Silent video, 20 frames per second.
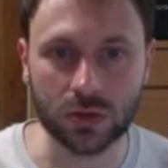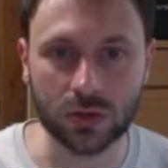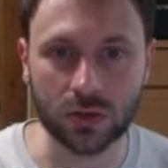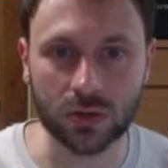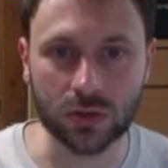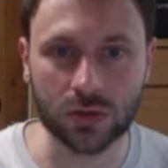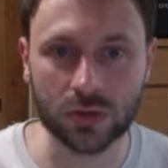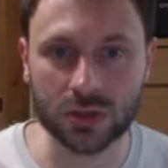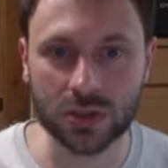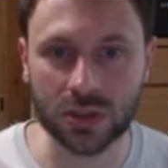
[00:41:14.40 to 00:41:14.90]

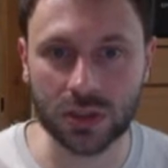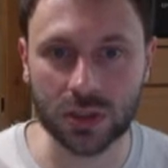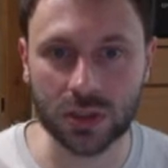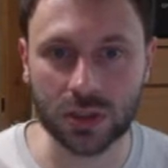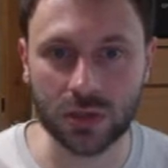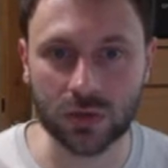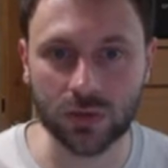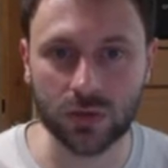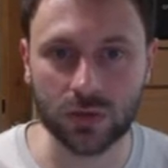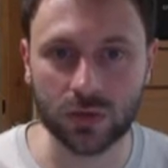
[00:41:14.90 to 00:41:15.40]

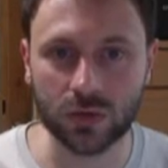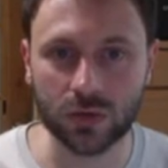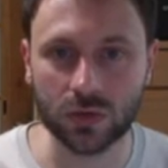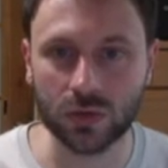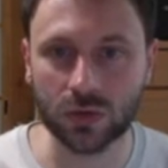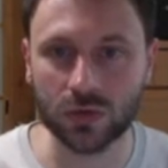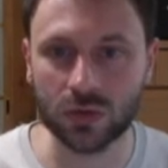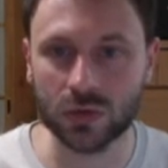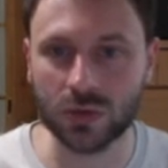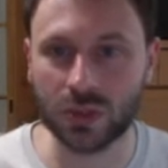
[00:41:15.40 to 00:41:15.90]
see if you
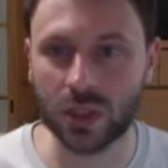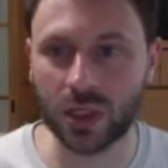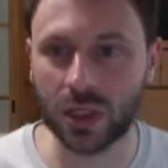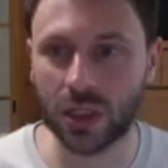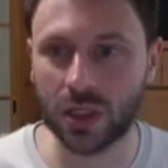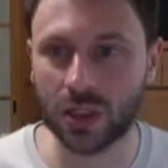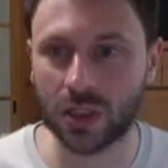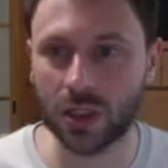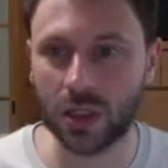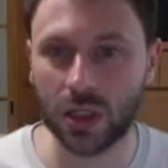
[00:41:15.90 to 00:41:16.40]
use
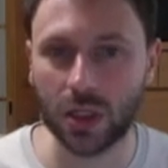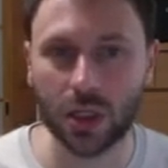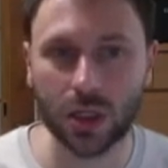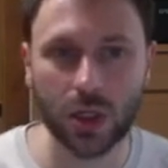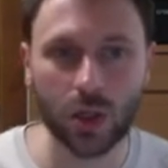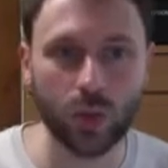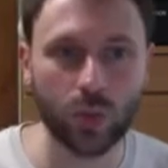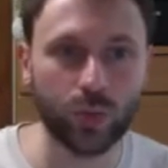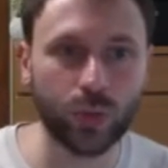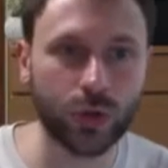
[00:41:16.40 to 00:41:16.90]
like
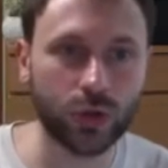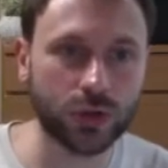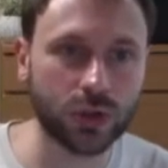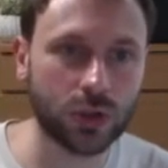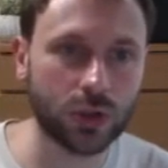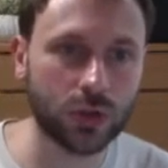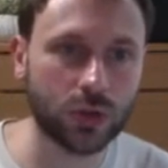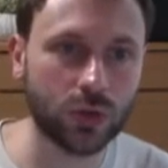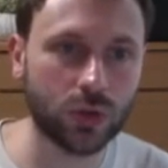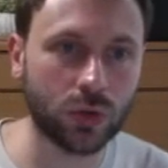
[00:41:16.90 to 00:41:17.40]

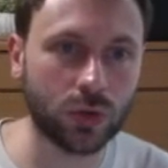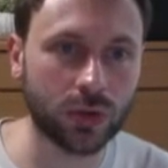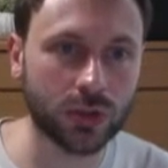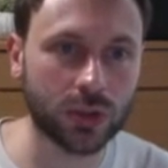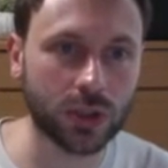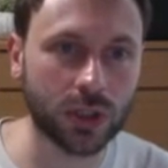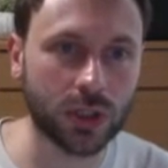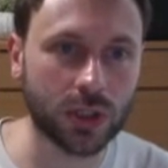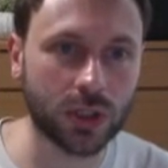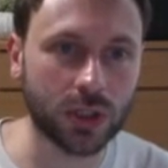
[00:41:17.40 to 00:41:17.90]
bottled
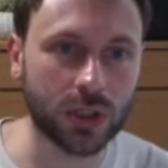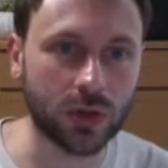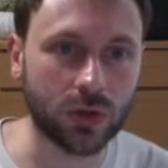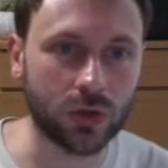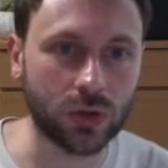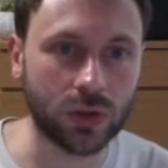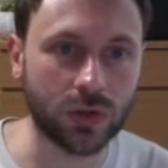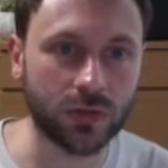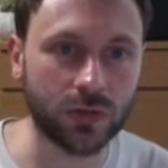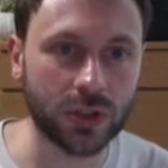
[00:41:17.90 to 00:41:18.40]
water
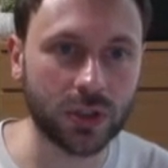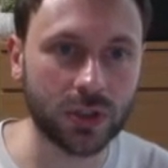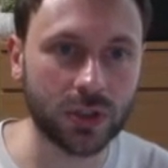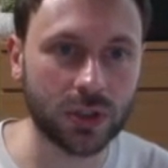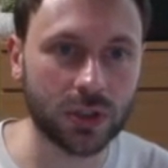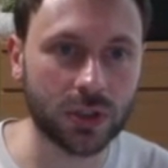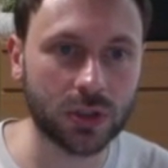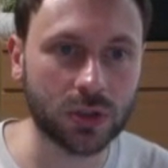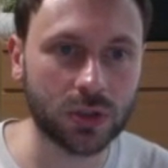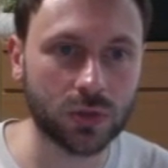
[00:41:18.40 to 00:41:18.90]
or
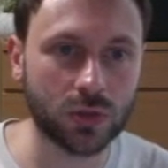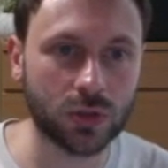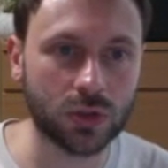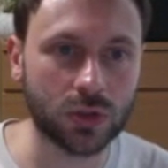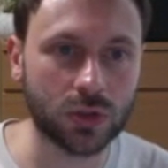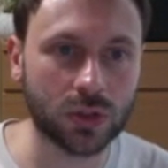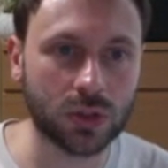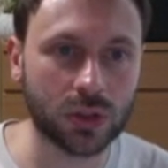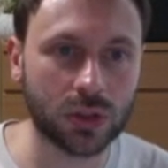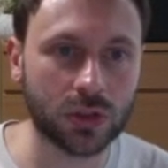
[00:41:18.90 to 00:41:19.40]
filtered
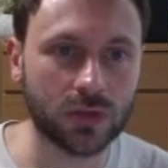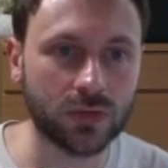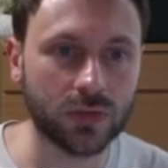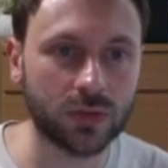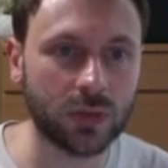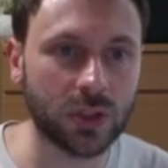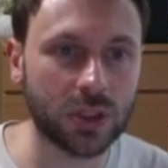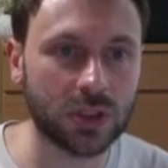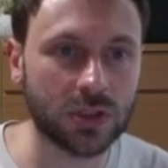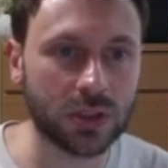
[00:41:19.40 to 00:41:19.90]
water, if it
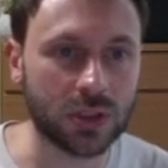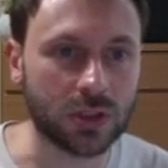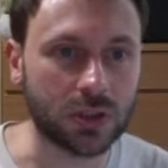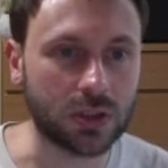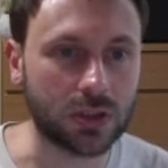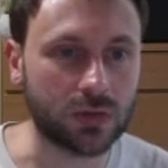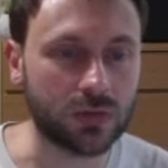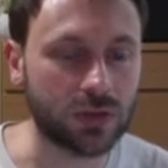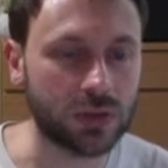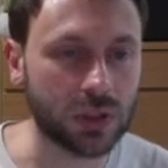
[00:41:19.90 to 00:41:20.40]
makes any
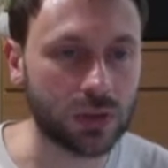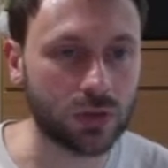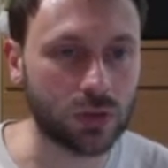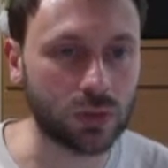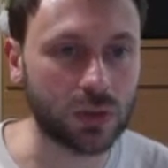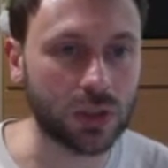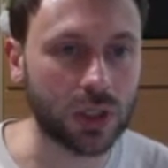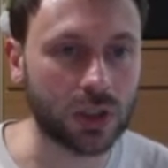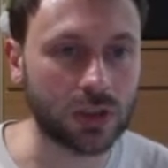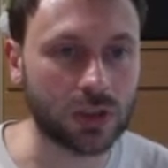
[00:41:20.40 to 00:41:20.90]
difference. That would
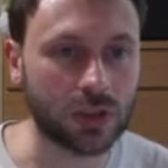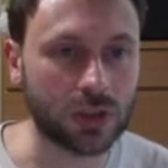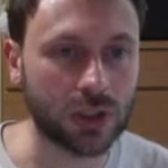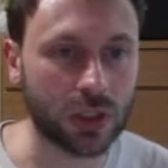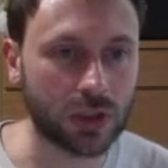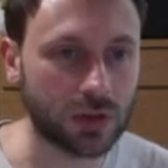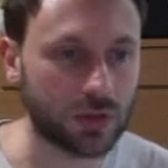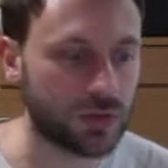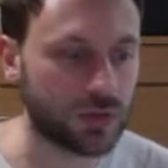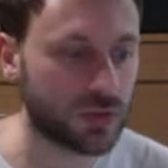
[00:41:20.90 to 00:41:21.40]
be actually
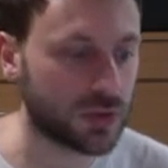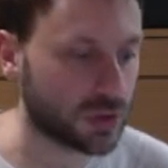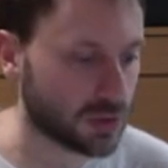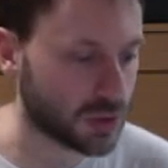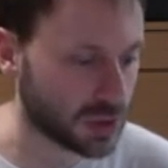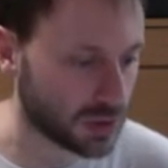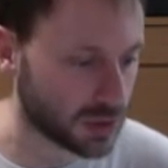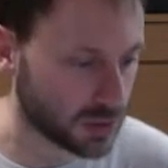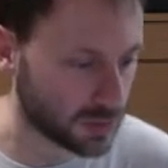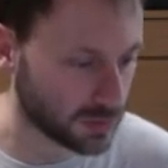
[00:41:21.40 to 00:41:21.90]
kind of
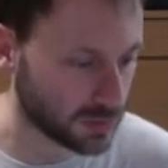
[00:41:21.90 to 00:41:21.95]
interesting.